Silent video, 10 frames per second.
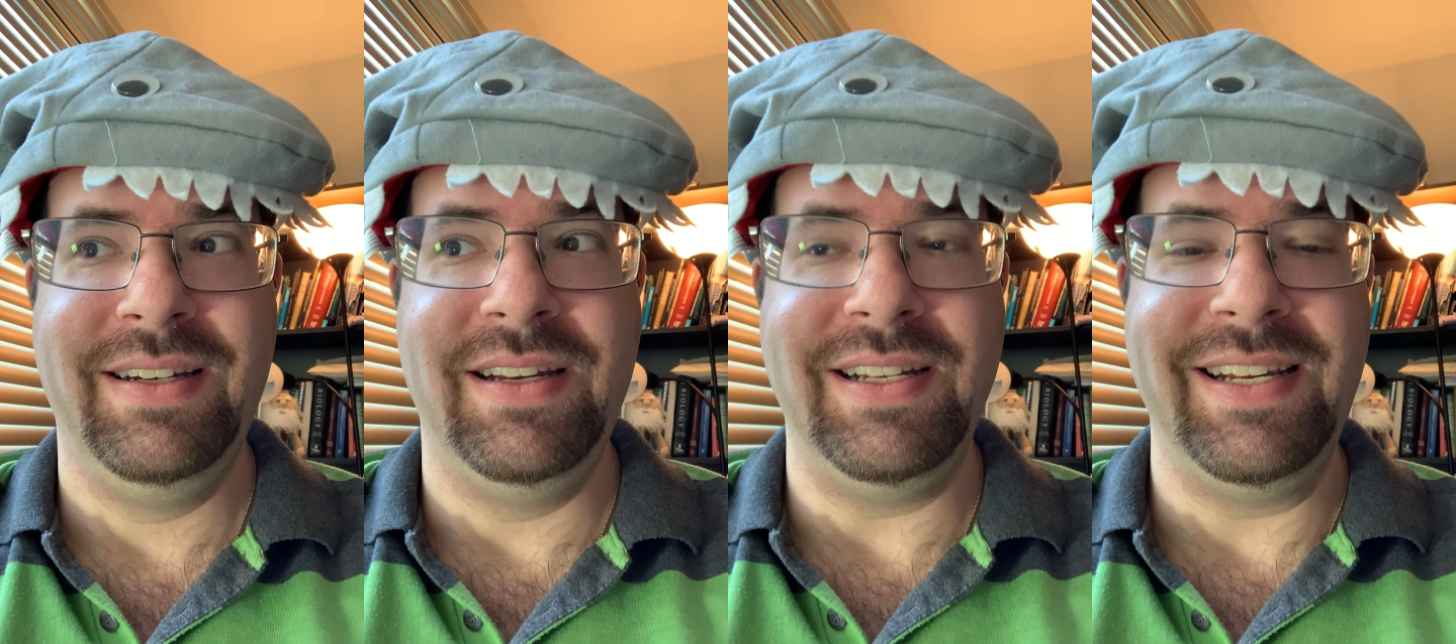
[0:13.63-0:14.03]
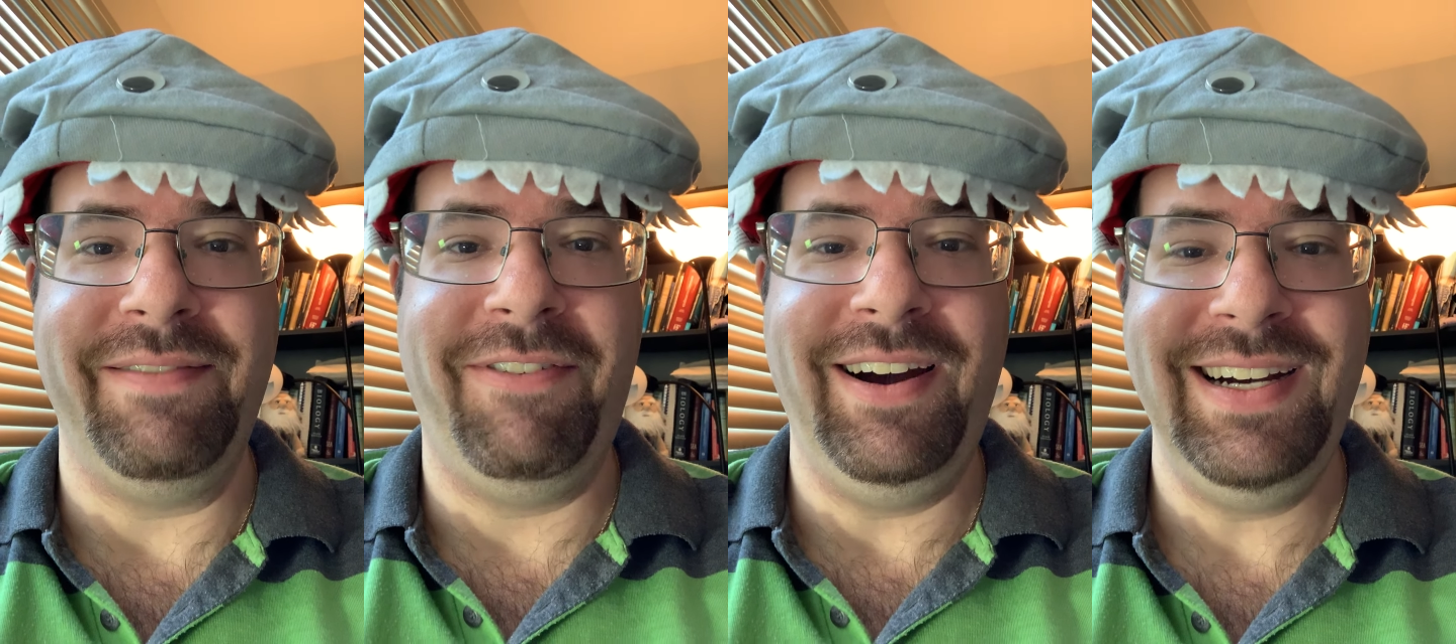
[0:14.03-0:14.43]
Does
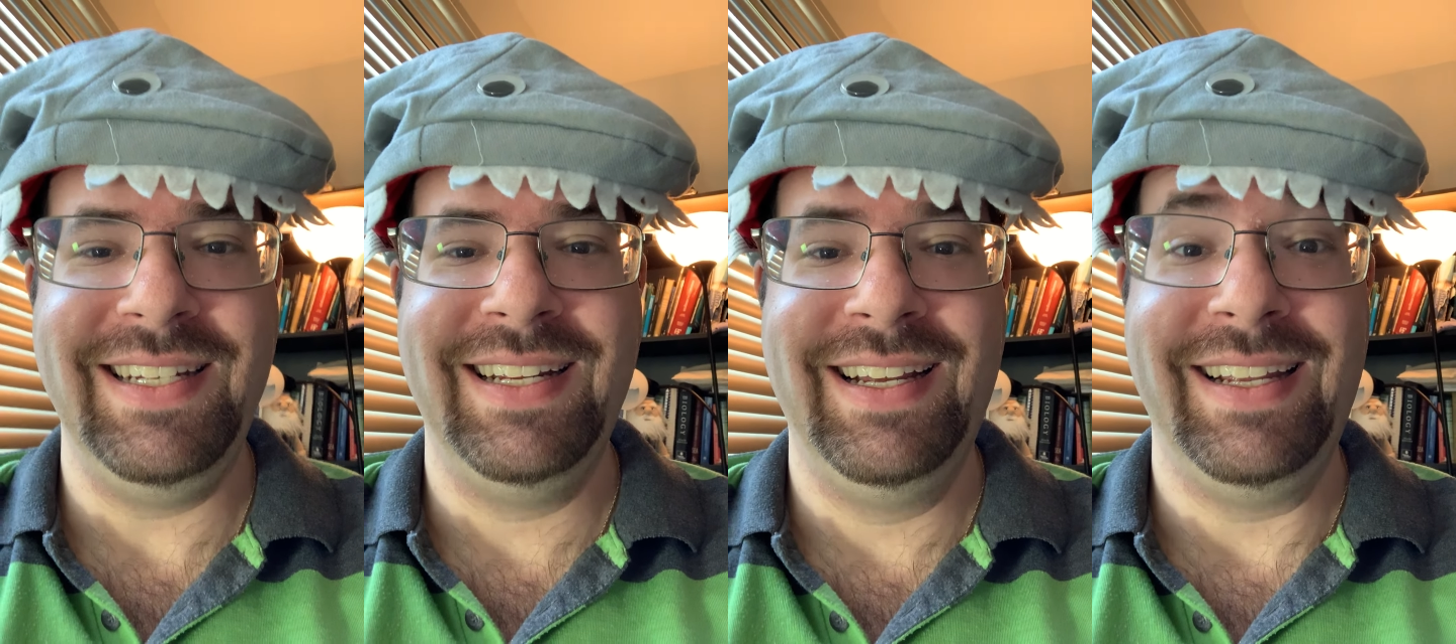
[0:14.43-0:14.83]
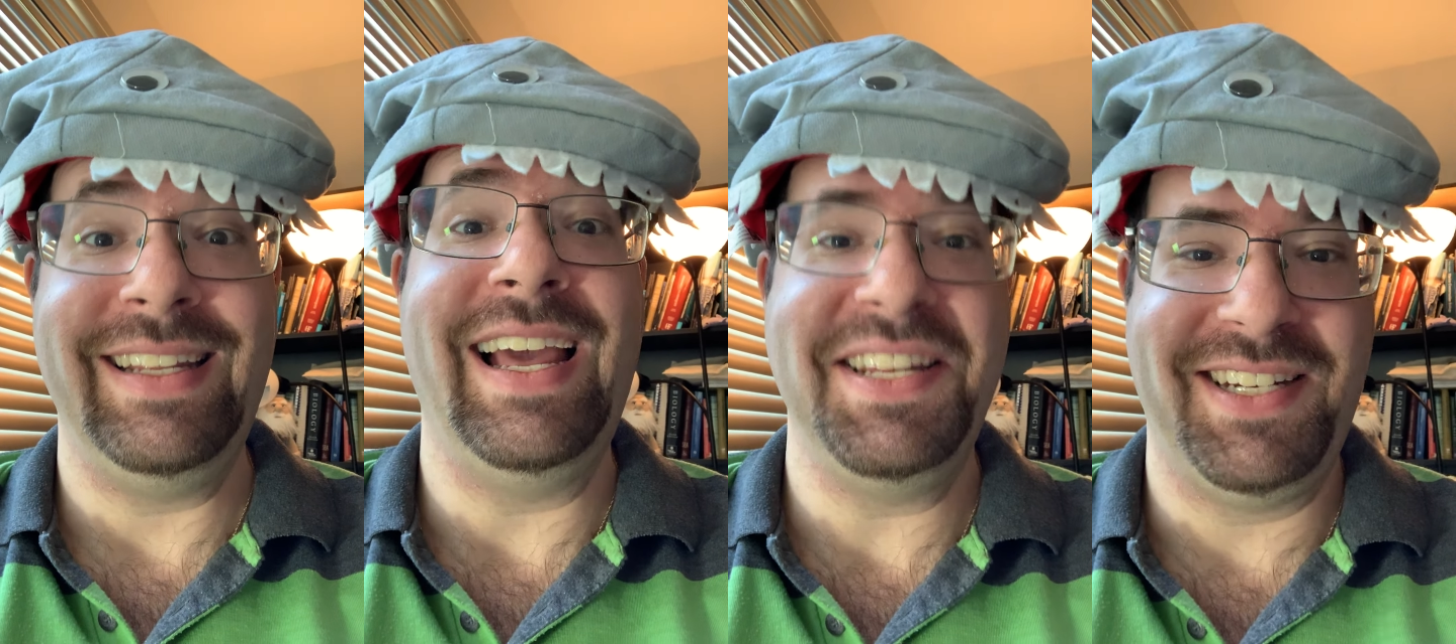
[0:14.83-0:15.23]
it fart?
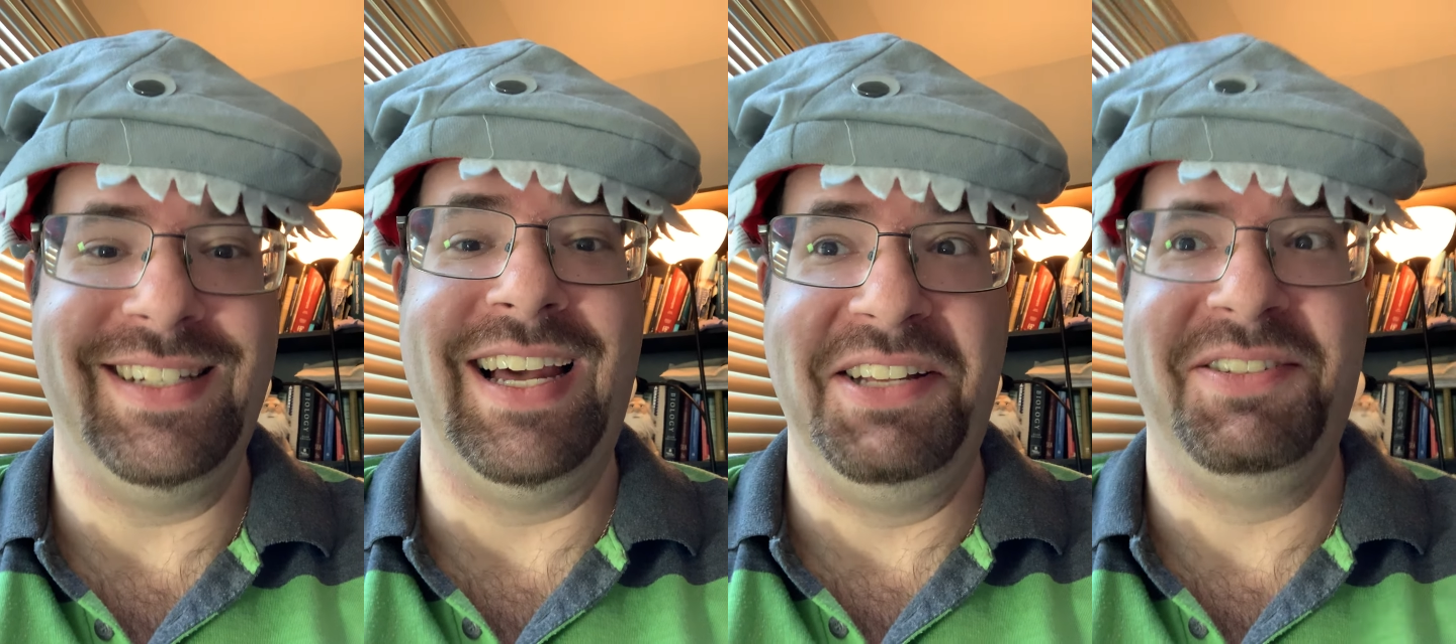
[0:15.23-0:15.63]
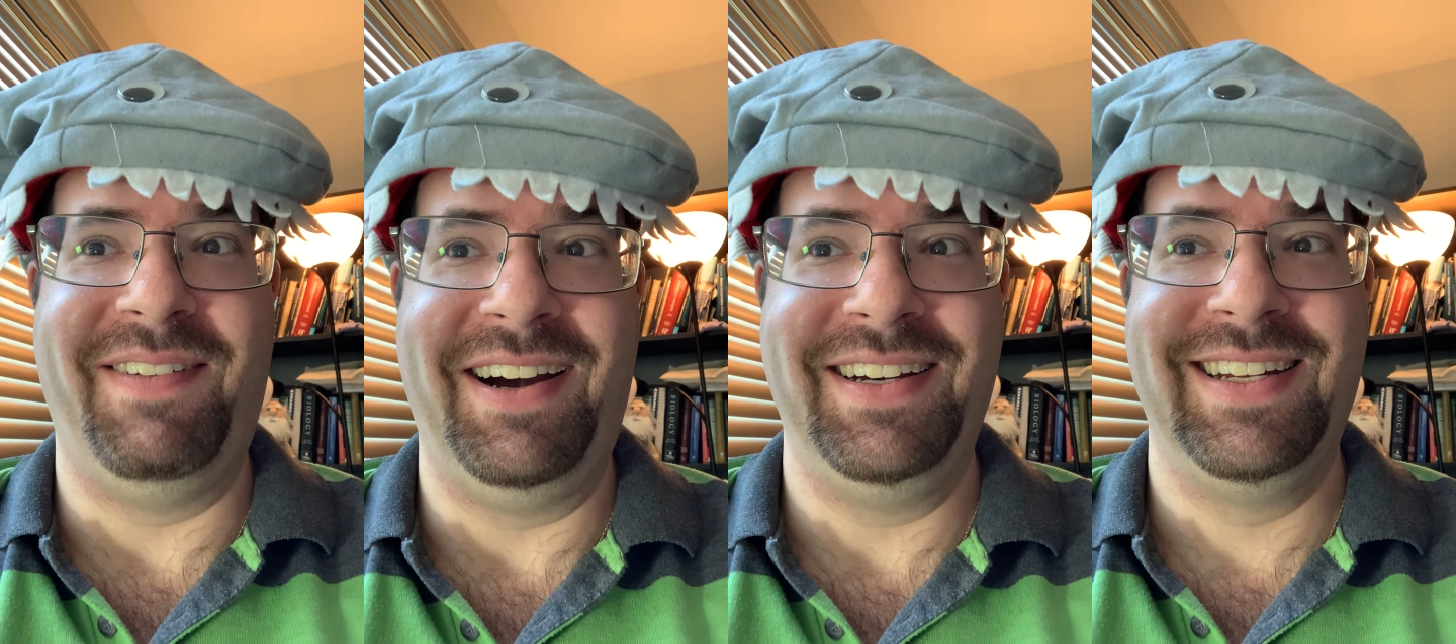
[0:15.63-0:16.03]
Yes, it does
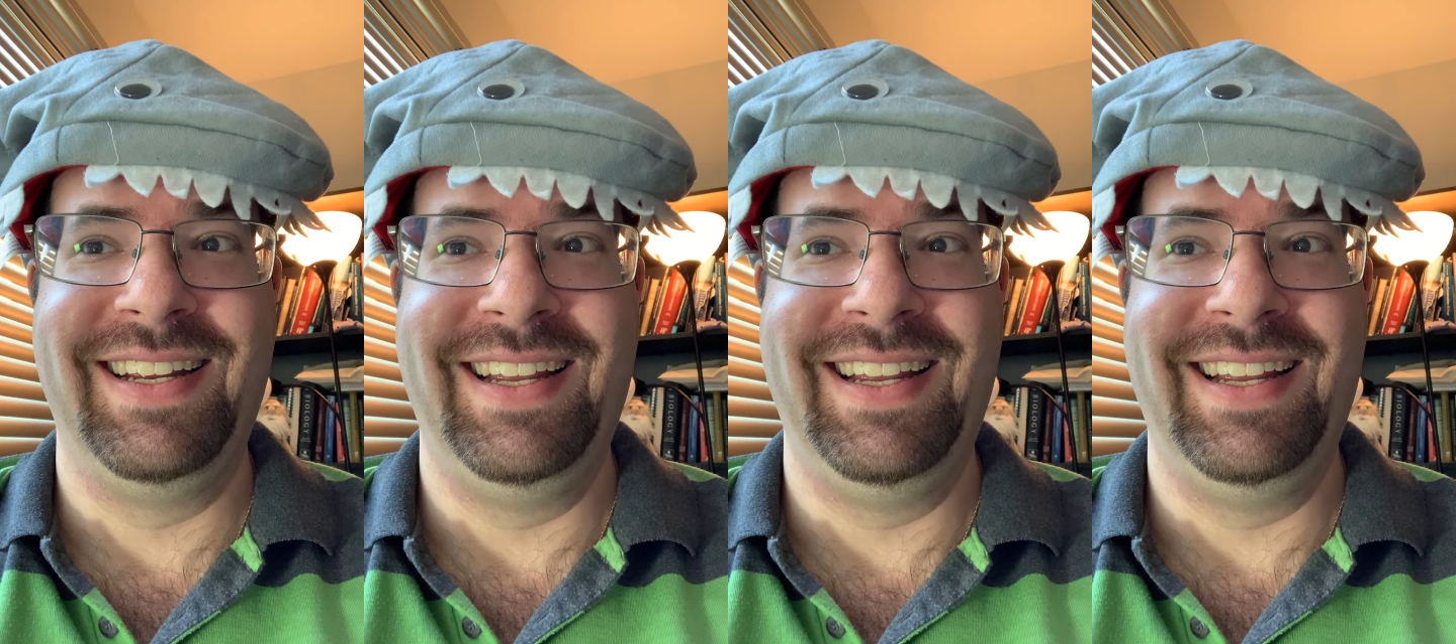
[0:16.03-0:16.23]
fart.